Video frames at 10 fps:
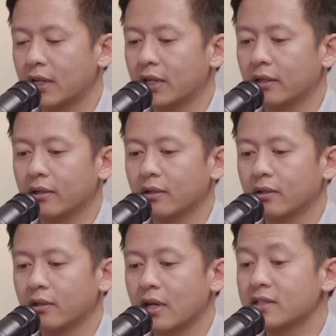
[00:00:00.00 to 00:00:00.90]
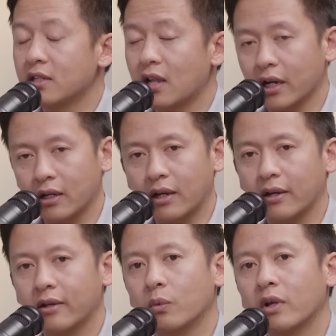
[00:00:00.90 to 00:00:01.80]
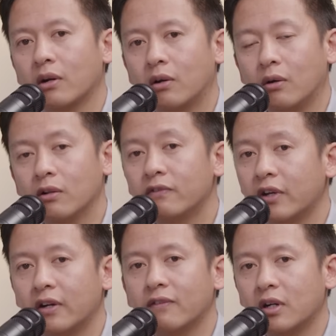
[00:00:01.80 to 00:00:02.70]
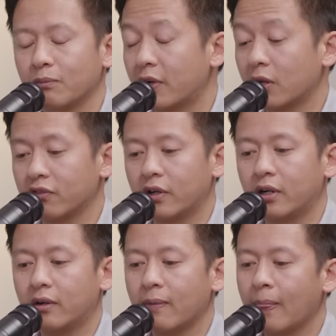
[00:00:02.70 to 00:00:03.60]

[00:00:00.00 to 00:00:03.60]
And as a Naga, we are all very, very proud of her.